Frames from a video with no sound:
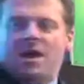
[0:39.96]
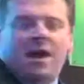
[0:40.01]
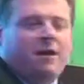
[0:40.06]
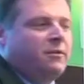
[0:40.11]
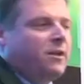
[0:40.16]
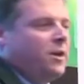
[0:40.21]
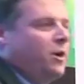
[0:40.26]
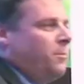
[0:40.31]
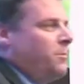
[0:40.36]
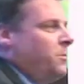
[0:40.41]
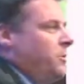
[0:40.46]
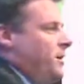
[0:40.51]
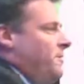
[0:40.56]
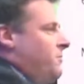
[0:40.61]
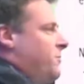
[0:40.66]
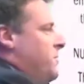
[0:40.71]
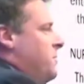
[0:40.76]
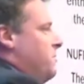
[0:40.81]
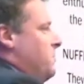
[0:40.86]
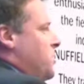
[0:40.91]
how they
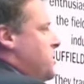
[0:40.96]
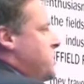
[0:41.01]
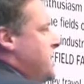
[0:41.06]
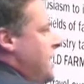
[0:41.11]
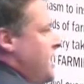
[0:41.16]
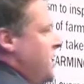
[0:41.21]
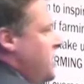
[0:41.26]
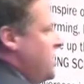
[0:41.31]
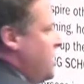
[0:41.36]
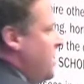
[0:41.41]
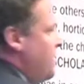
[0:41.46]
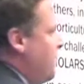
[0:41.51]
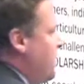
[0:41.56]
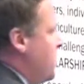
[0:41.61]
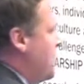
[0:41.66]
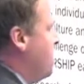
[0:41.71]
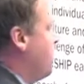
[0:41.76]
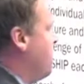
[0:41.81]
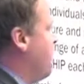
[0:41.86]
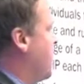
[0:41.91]
operate from the most energy
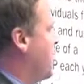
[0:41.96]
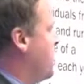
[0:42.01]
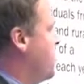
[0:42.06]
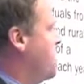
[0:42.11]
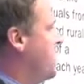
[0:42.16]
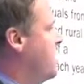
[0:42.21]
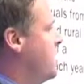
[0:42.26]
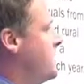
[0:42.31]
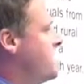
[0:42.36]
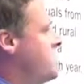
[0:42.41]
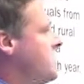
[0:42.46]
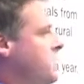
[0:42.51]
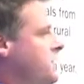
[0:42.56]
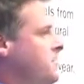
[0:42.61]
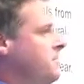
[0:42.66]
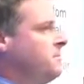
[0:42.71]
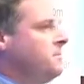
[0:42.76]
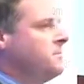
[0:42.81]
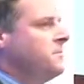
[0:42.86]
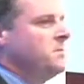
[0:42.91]
efficient factories.
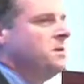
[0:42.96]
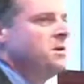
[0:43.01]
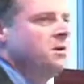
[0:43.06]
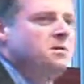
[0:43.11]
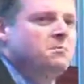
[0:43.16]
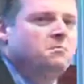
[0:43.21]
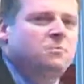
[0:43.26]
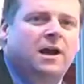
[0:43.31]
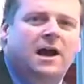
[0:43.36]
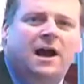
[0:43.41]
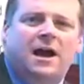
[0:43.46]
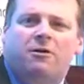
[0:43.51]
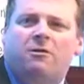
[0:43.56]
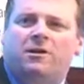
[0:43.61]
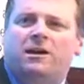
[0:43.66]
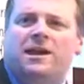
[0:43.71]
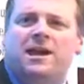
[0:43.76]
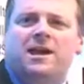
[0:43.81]
But how in